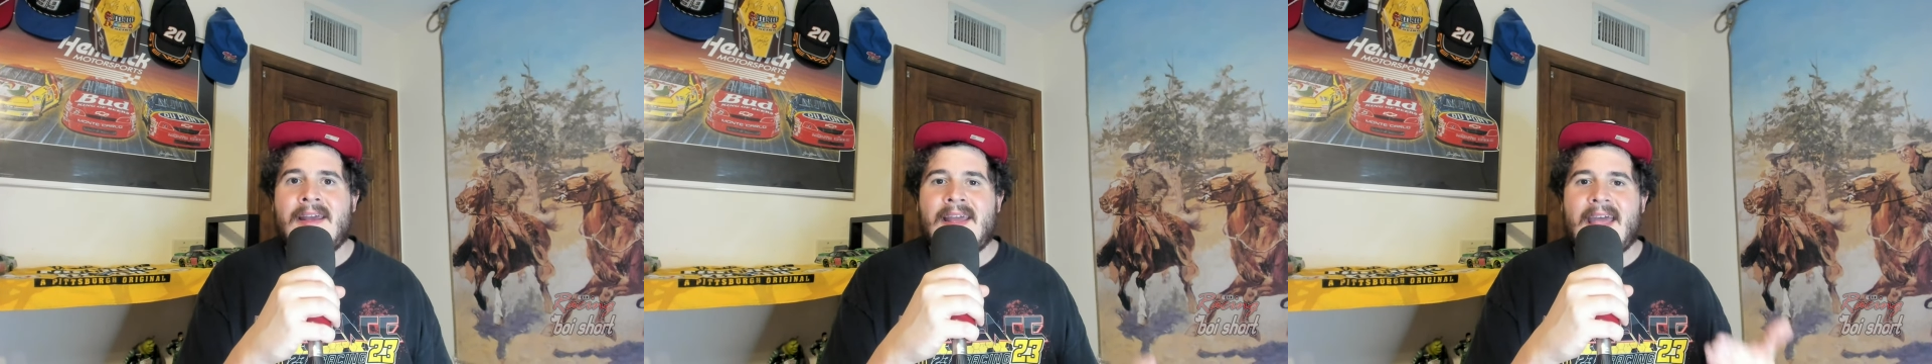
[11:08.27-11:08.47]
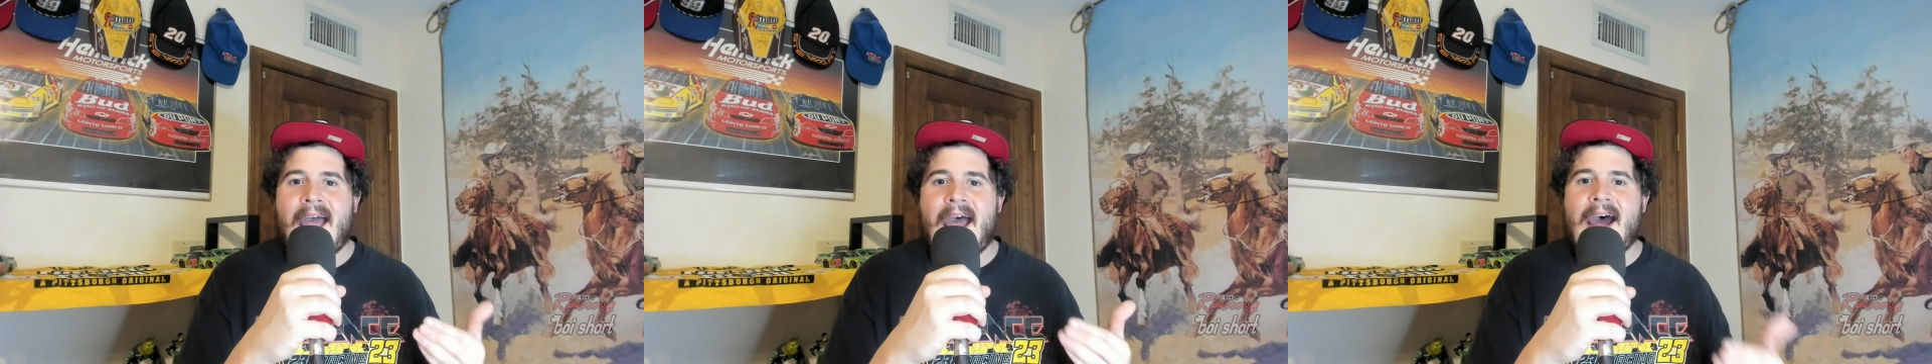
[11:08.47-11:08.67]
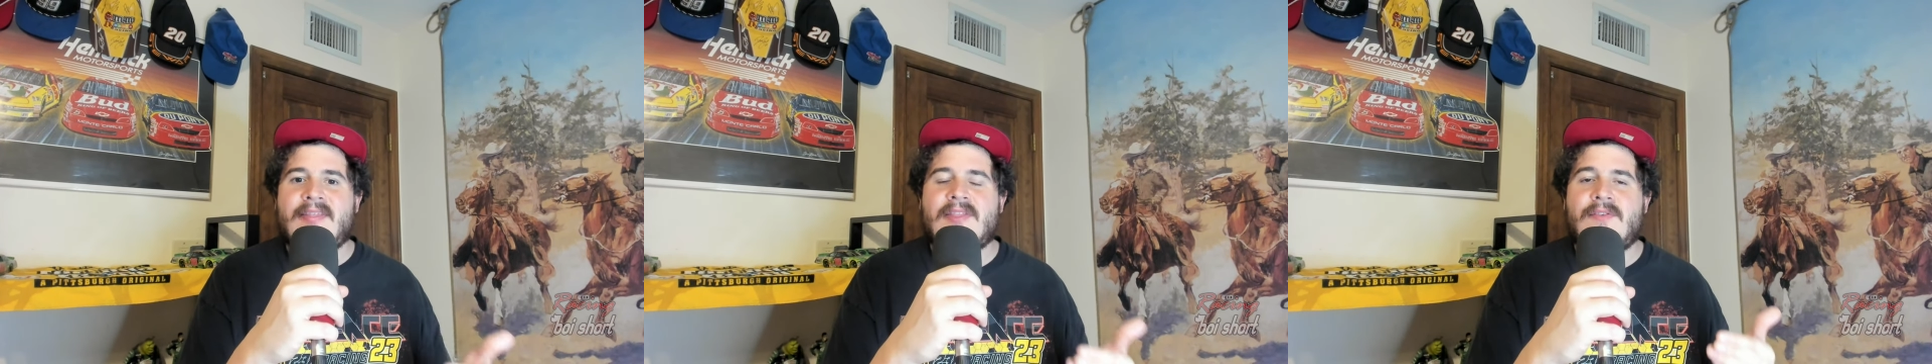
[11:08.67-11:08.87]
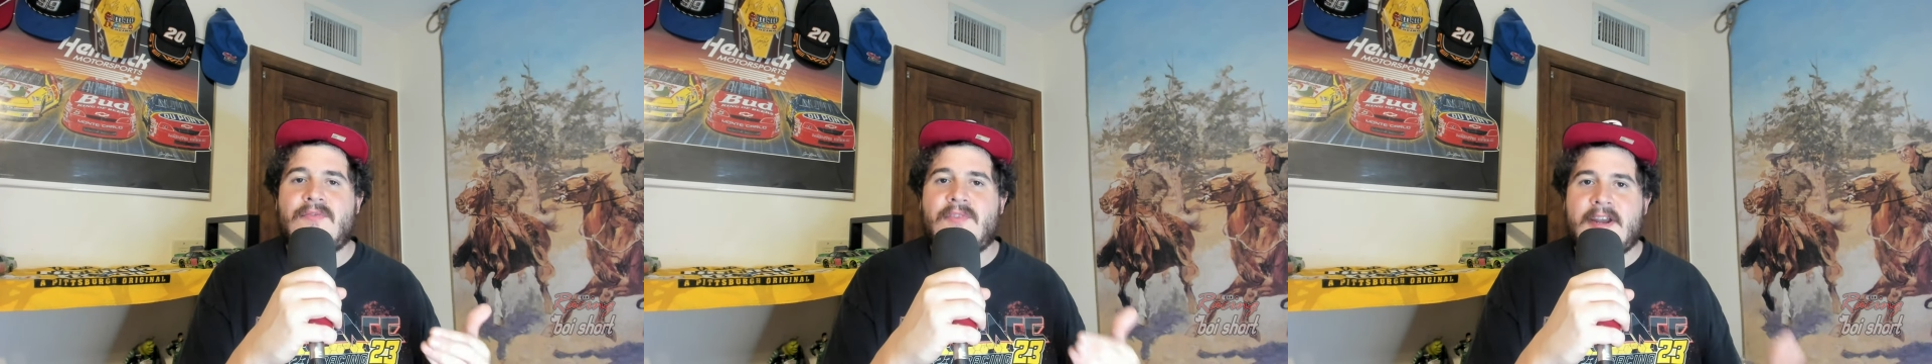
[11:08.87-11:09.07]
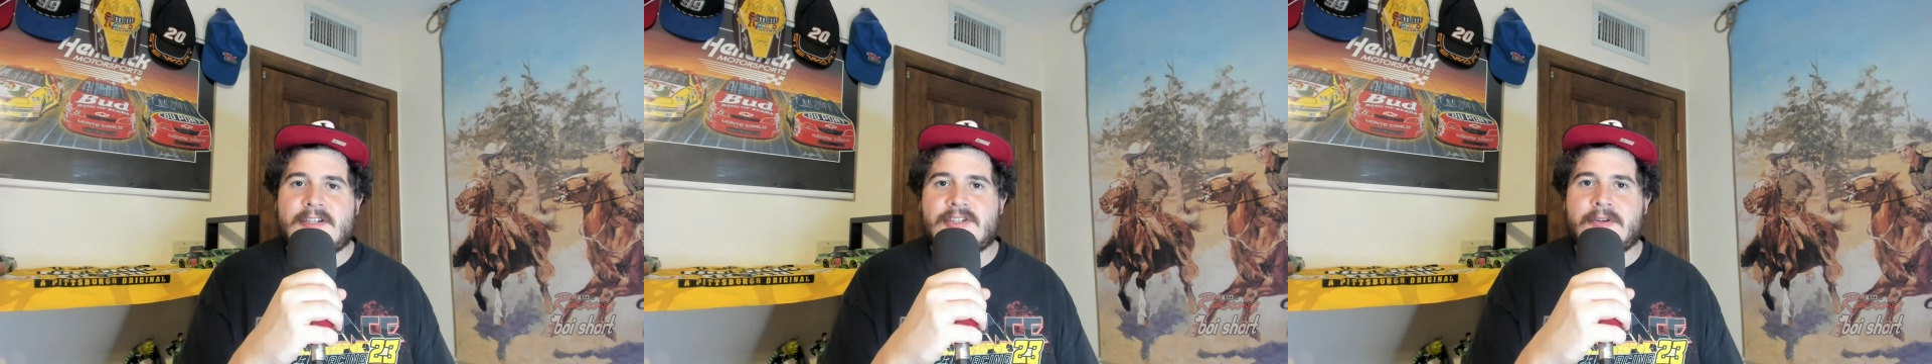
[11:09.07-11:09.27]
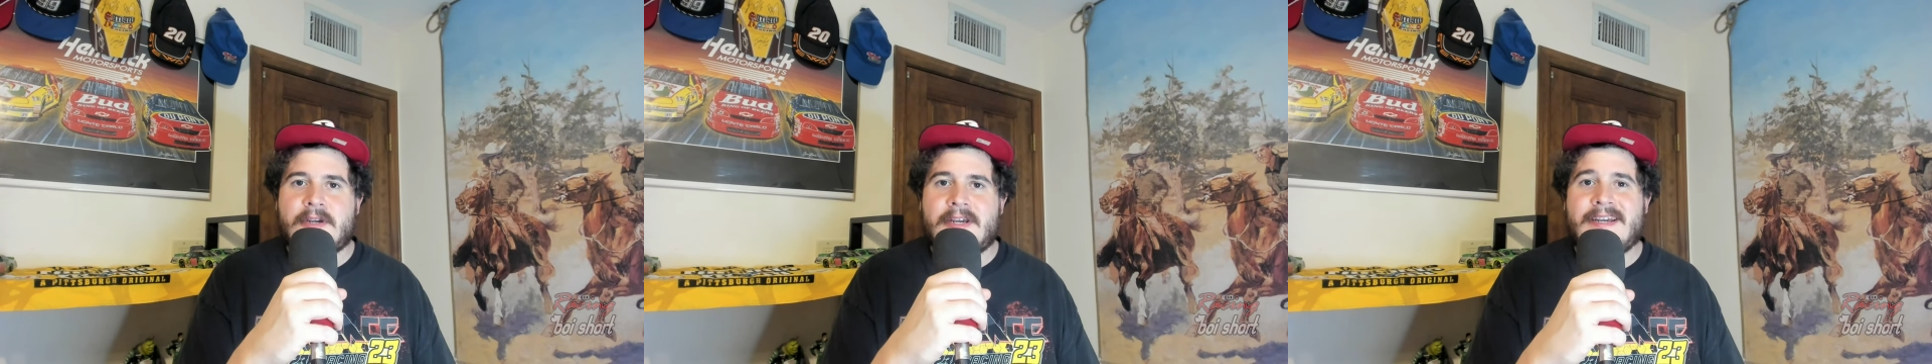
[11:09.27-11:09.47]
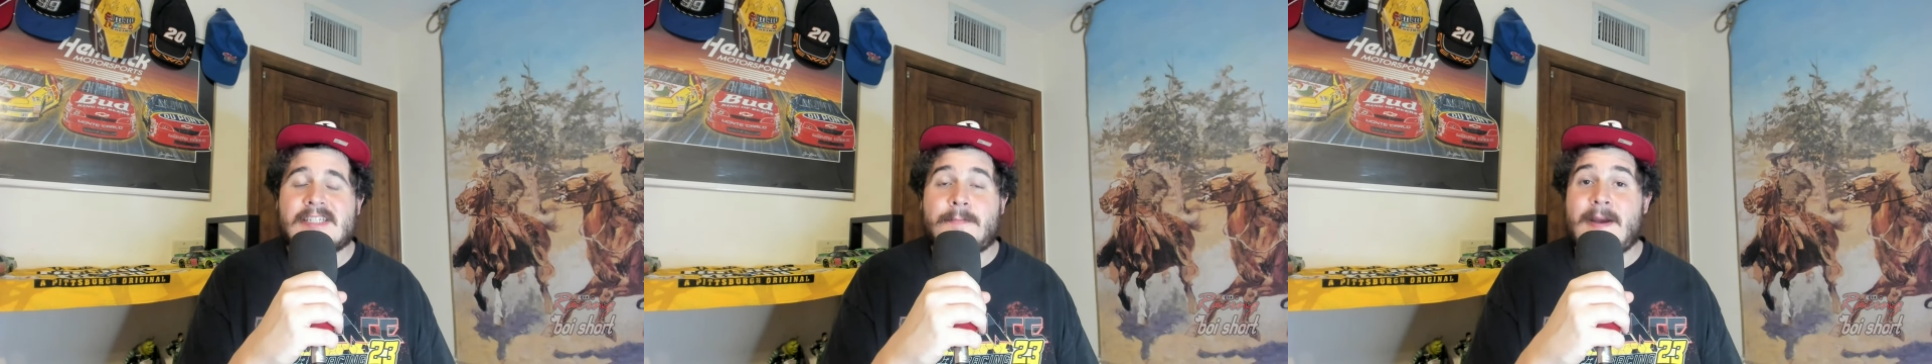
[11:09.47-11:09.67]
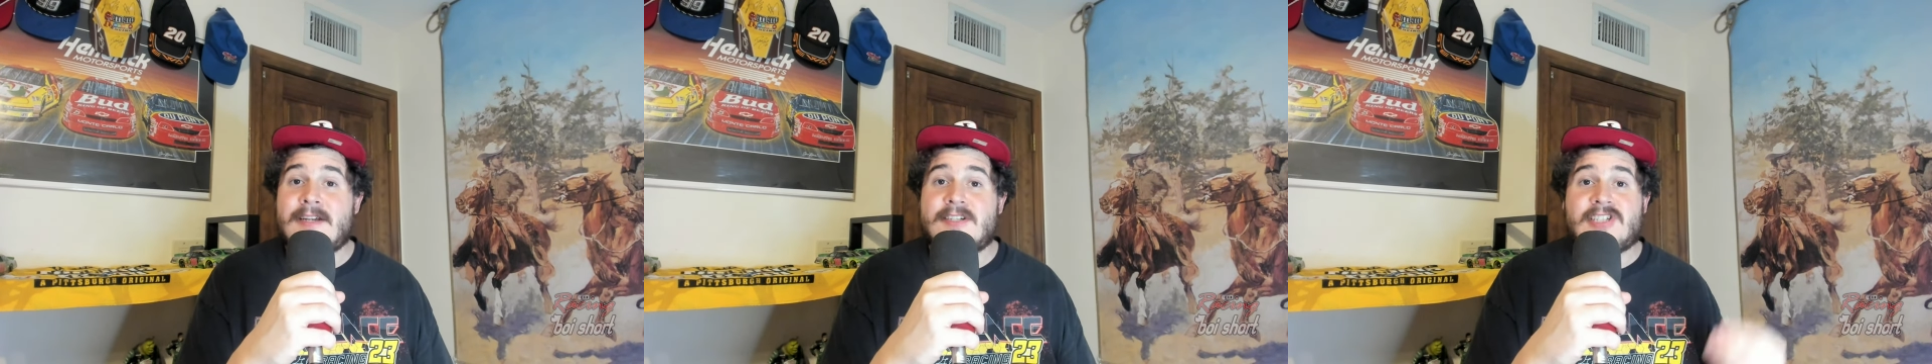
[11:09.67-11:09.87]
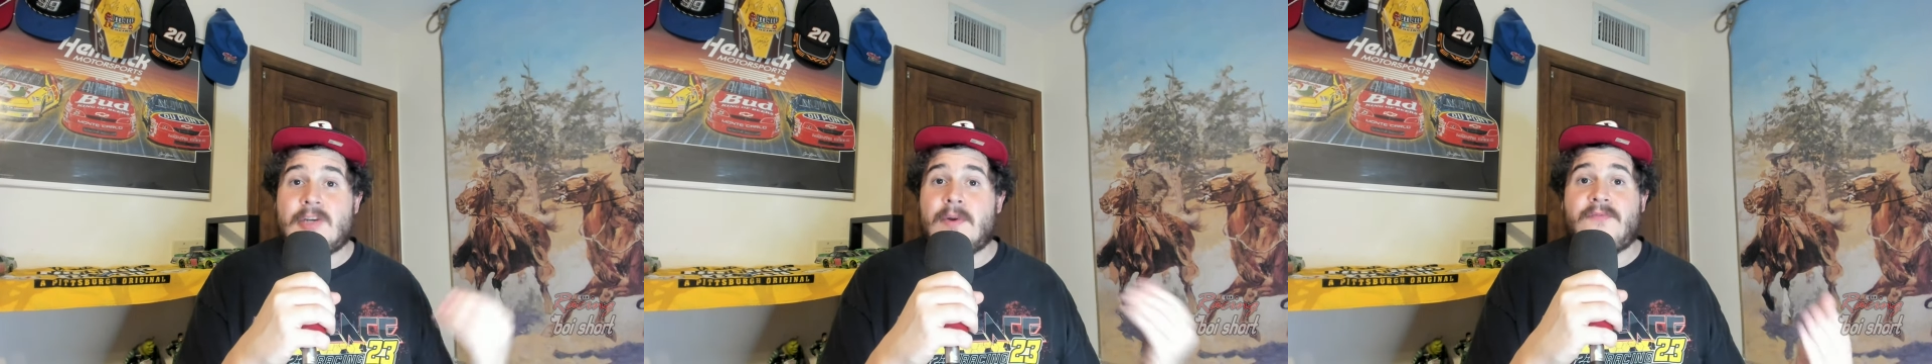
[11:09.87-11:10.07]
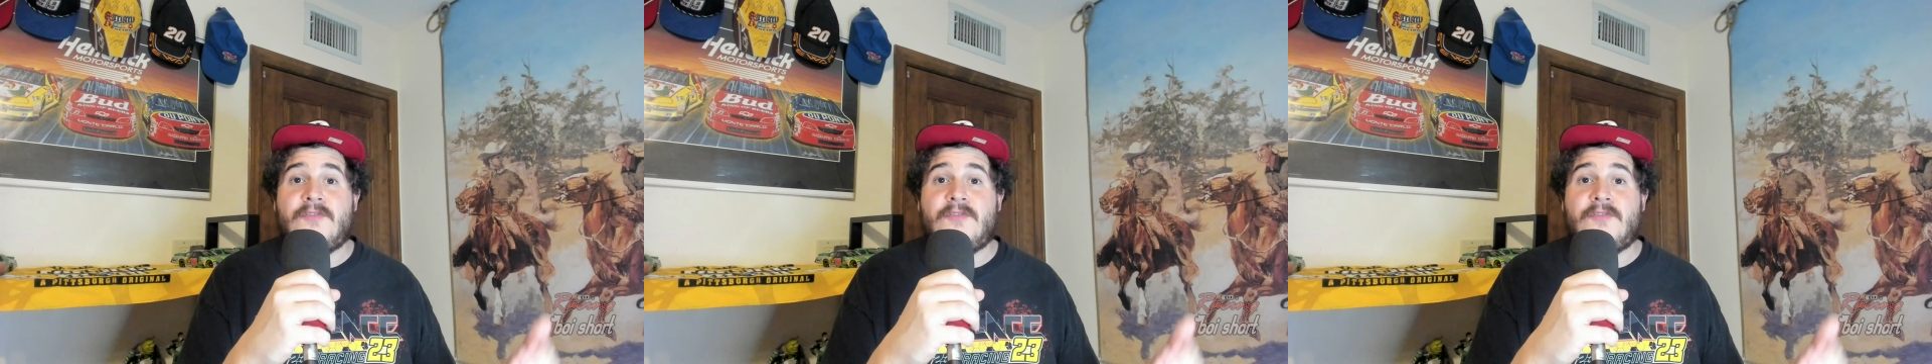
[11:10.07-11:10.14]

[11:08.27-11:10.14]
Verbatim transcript: at the victory, especially when